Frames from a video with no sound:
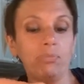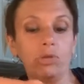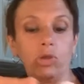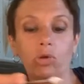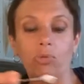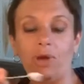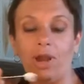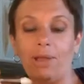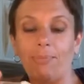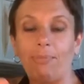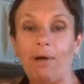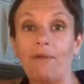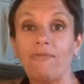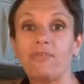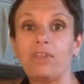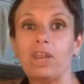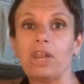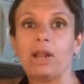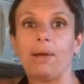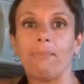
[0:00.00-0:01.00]
blueberry
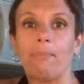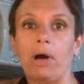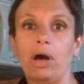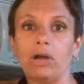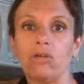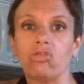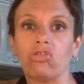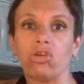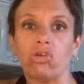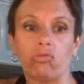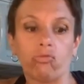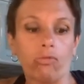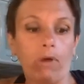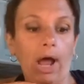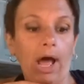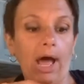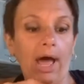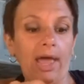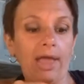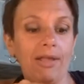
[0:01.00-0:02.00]
muffin in a mug, to
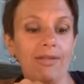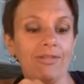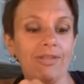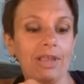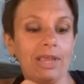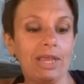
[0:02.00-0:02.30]
rise